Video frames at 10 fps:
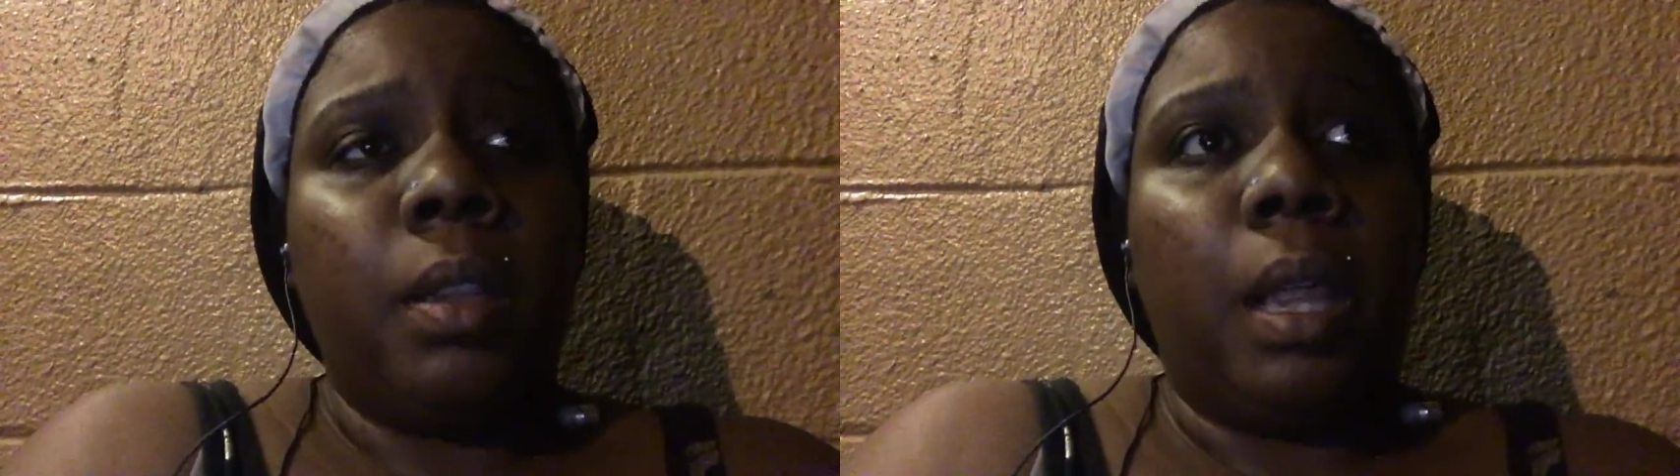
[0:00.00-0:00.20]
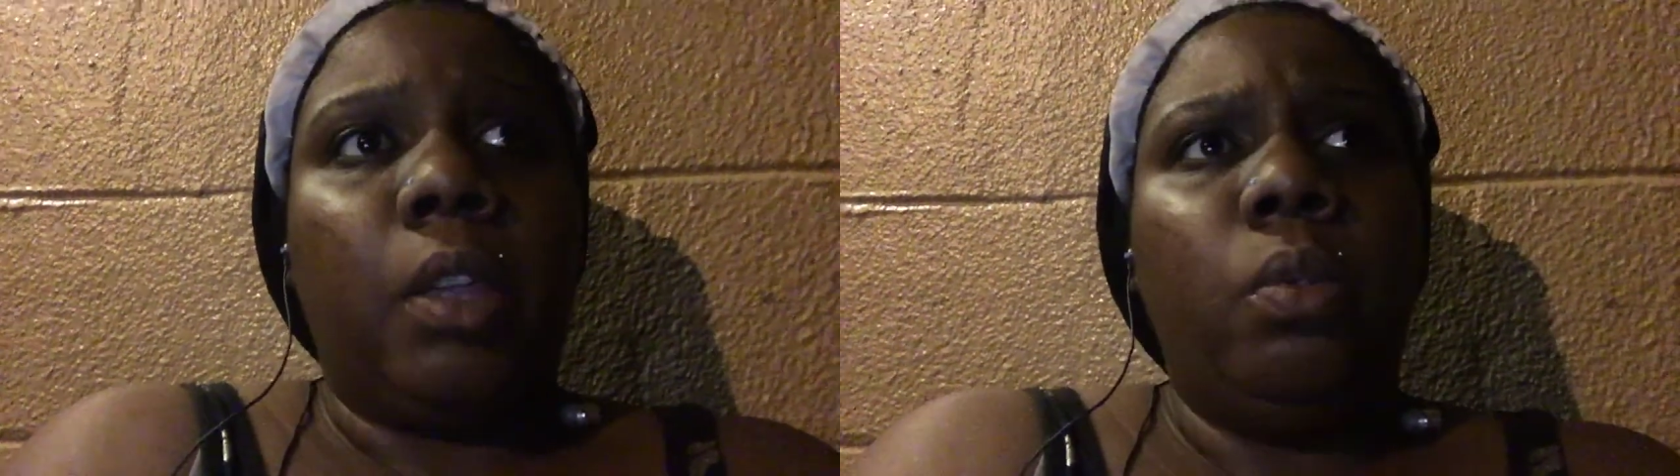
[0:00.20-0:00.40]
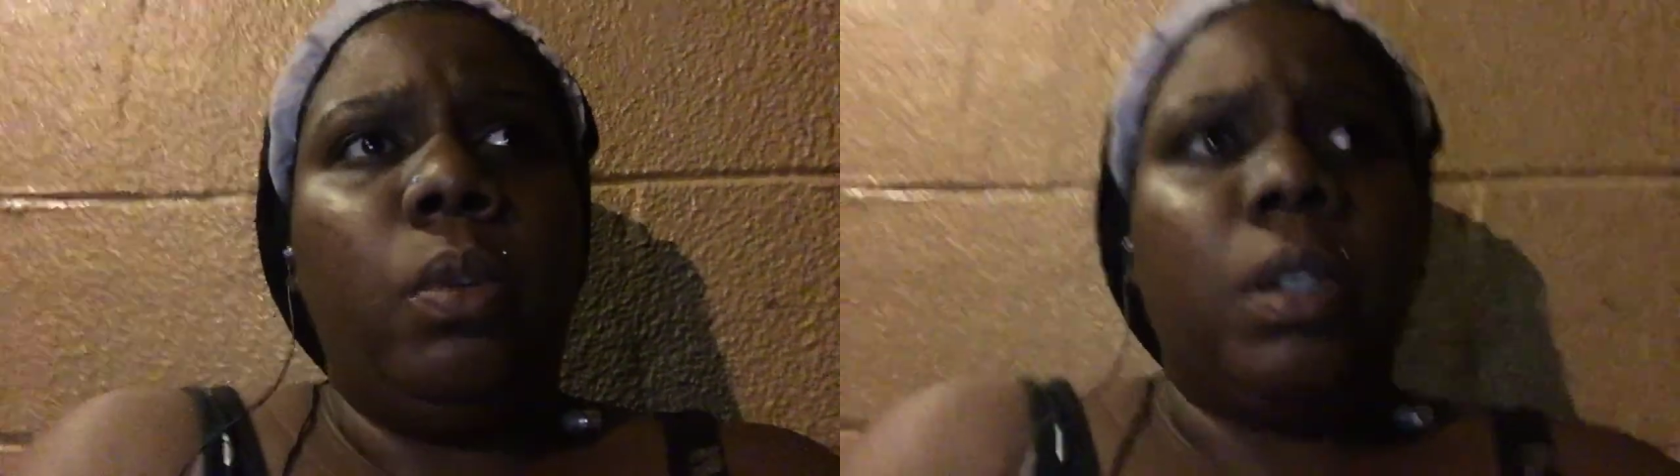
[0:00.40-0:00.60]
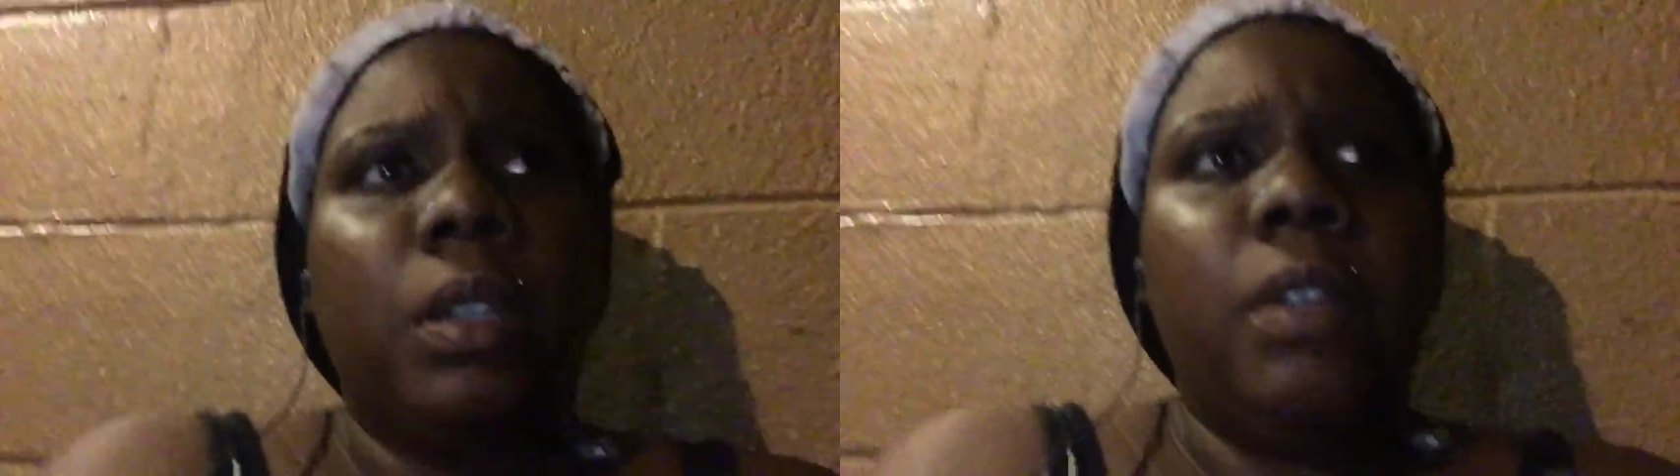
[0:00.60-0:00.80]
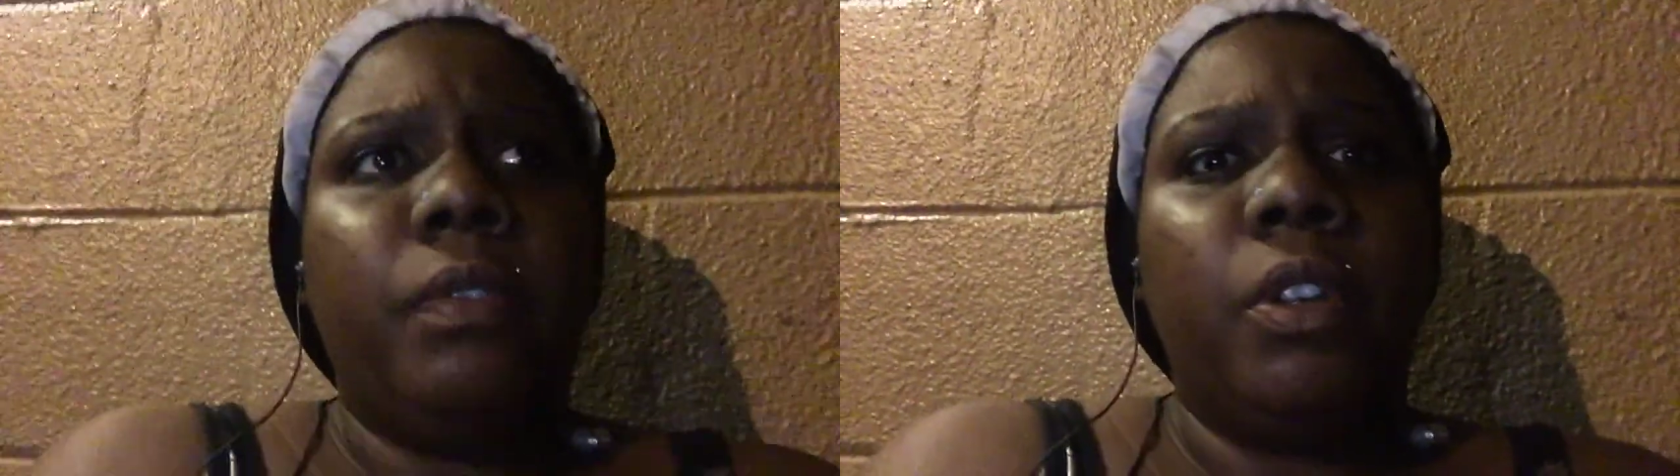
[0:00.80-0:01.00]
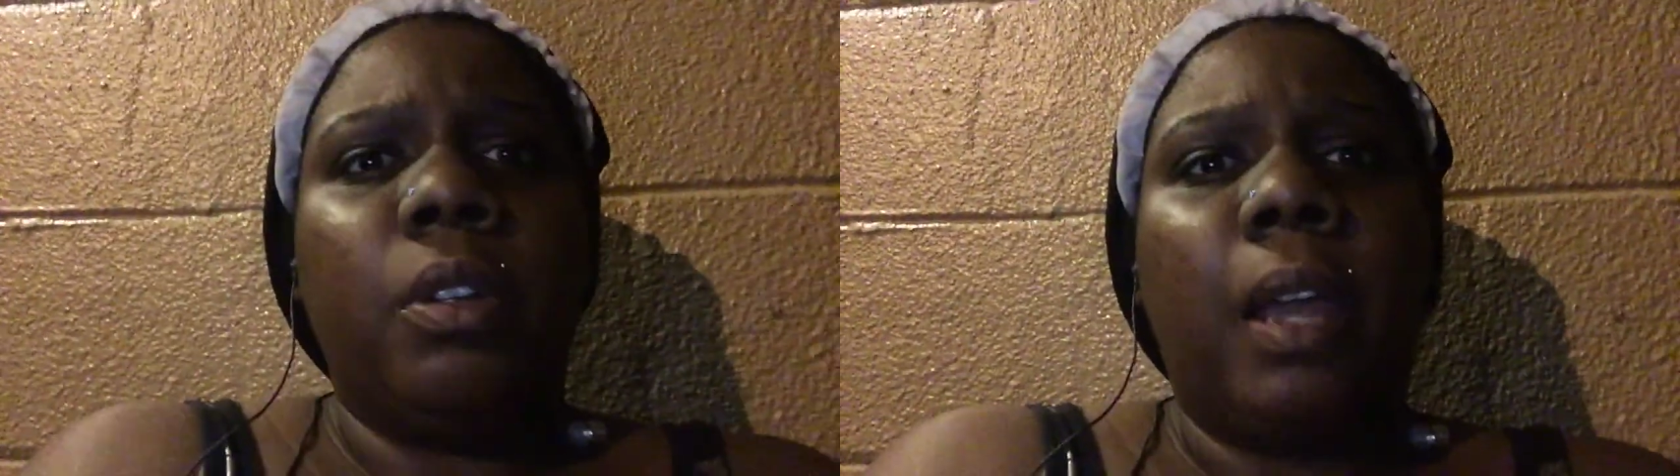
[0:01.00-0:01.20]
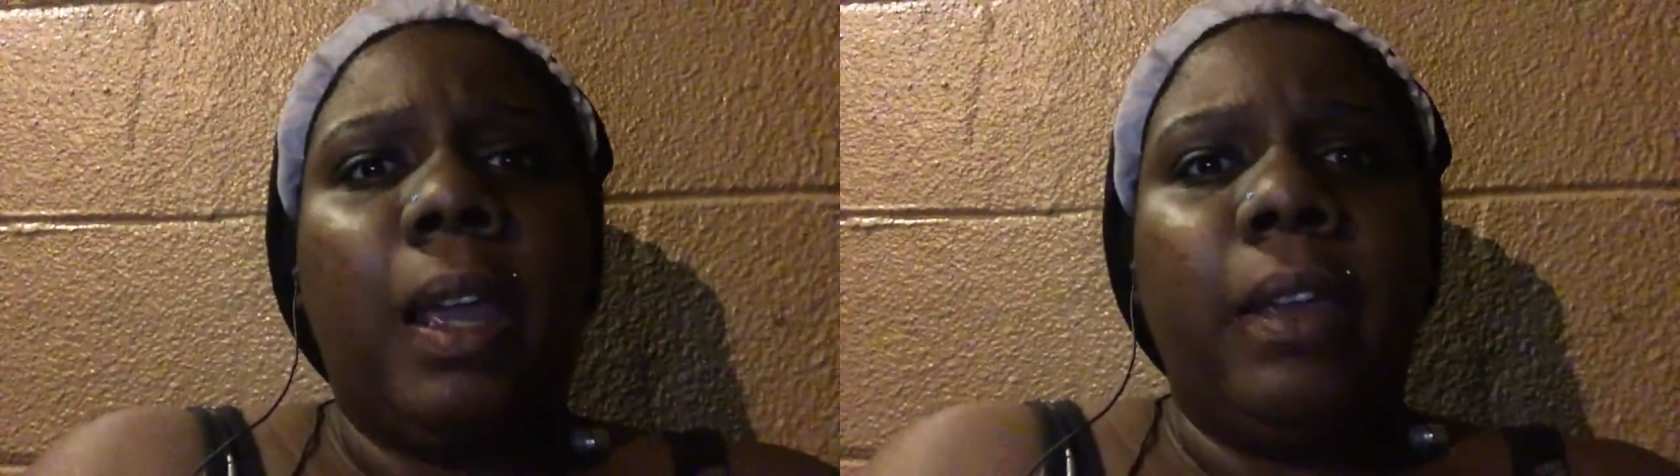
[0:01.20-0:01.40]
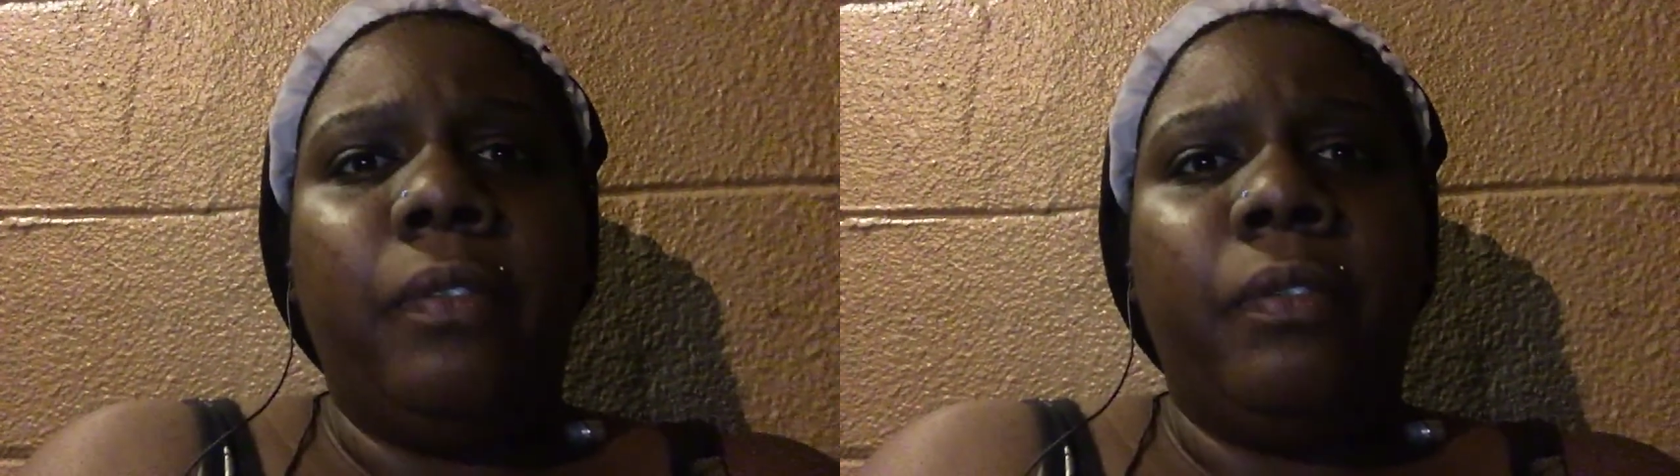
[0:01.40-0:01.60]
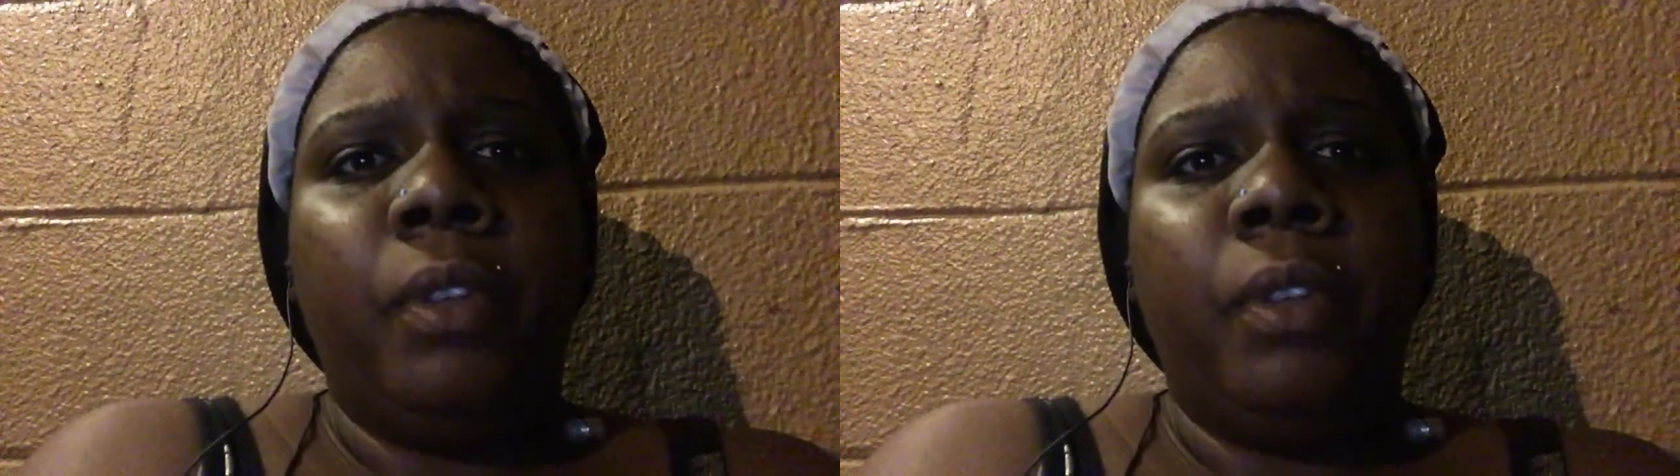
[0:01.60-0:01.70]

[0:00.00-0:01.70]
like you want to live your life.